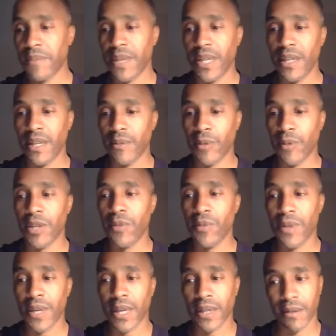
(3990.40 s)
me what you
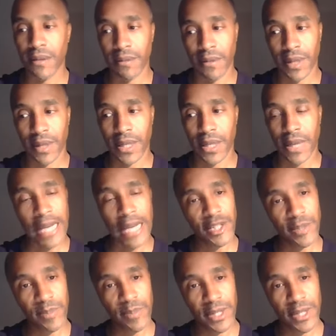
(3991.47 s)
think I
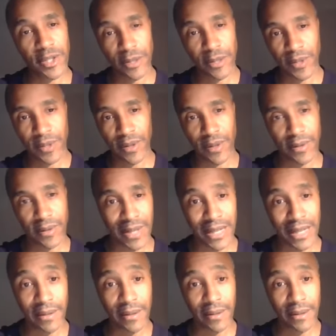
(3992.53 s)
should put in terms of those
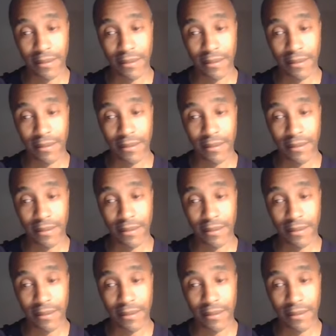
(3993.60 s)
links,